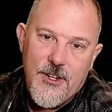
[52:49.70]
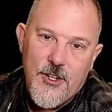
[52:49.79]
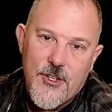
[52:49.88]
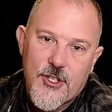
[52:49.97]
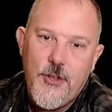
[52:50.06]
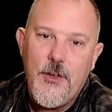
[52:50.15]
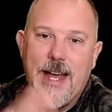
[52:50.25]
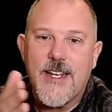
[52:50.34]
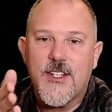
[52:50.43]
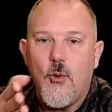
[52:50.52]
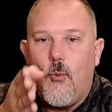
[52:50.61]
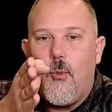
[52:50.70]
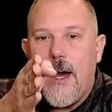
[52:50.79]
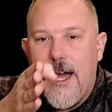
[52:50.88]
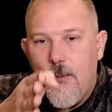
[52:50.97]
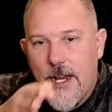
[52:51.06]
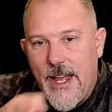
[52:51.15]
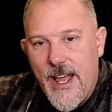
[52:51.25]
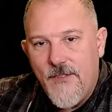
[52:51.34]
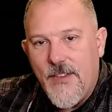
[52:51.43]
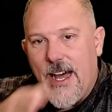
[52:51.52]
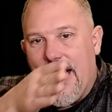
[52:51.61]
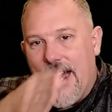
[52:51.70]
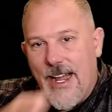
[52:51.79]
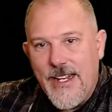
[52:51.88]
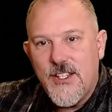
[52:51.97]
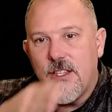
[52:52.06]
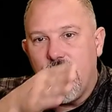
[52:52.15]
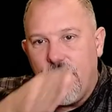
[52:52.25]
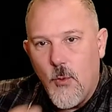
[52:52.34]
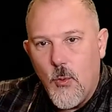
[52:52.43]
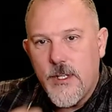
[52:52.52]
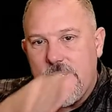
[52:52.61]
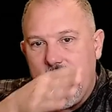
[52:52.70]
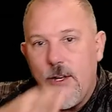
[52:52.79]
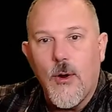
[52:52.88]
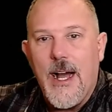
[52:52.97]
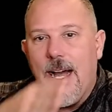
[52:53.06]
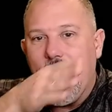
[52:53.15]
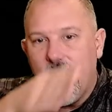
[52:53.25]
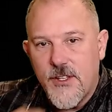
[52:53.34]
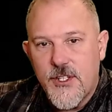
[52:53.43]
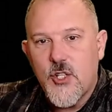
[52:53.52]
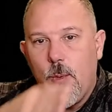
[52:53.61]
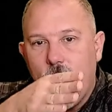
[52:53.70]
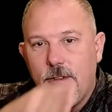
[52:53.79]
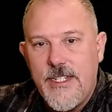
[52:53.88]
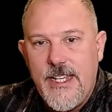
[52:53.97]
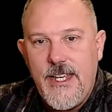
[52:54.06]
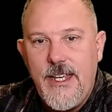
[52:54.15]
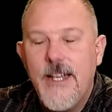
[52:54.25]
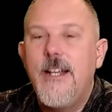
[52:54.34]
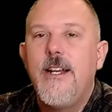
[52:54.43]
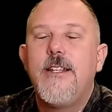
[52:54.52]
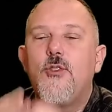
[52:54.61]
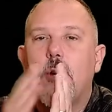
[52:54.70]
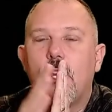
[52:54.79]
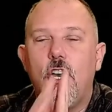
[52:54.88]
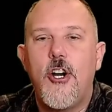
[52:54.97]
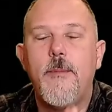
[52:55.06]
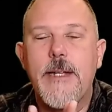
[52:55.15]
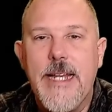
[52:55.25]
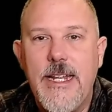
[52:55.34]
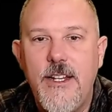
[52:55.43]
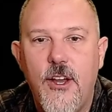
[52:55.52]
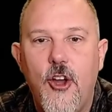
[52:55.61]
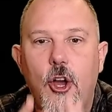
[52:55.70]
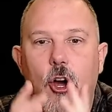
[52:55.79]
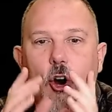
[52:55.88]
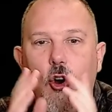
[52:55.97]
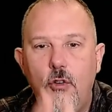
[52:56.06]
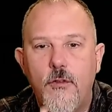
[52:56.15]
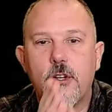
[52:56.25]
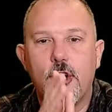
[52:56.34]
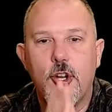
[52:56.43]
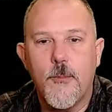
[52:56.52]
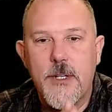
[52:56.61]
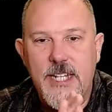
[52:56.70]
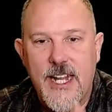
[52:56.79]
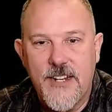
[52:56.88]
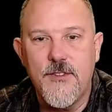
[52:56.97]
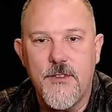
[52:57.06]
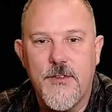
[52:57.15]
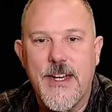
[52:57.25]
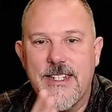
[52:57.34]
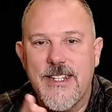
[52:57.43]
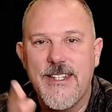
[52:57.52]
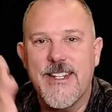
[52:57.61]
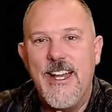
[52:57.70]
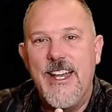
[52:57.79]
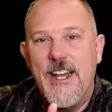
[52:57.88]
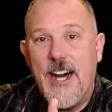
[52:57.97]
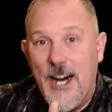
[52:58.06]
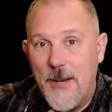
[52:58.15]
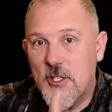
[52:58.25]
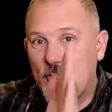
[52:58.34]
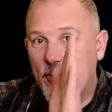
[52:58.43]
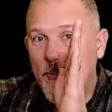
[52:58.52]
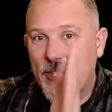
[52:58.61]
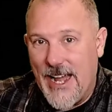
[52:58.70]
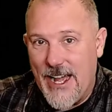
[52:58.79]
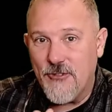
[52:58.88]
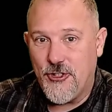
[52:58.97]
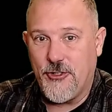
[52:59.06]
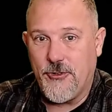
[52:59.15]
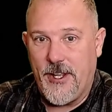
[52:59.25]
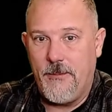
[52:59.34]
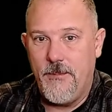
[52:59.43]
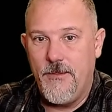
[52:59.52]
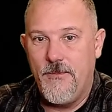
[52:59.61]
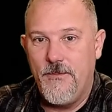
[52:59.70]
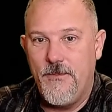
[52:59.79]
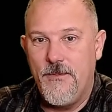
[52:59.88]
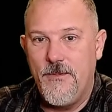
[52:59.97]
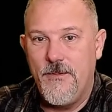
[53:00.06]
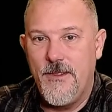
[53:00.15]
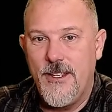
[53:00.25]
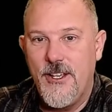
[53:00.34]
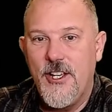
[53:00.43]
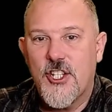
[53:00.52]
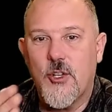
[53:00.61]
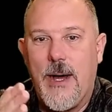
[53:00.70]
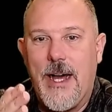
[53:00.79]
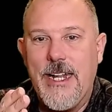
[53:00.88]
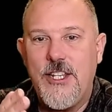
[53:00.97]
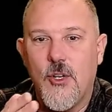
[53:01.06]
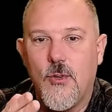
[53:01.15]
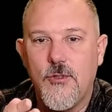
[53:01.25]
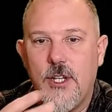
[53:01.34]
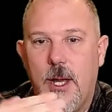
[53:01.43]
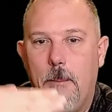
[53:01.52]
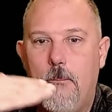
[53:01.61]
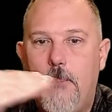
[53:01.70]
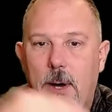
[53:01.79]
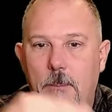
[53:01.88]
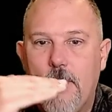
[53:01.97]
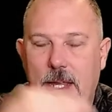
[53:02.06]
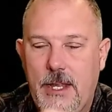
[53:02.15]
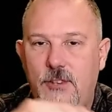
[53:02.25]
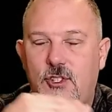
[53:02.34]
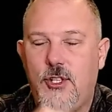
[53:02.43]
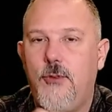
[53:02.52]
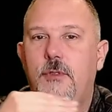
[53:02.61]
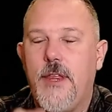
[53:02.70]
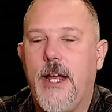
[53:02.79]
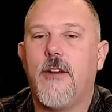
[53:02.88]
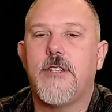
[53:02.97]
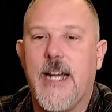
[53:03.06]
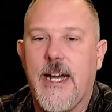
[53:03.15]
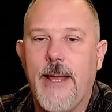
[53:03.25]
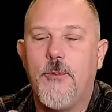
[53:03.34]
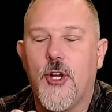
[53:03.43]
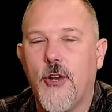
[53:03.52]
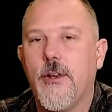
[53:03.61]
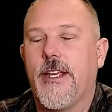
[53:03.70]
So you ask, why would I have the I to the four T or I to the square T? To accommodate overcurrent protective devices, upstream or downstream, so I don't bump into their time current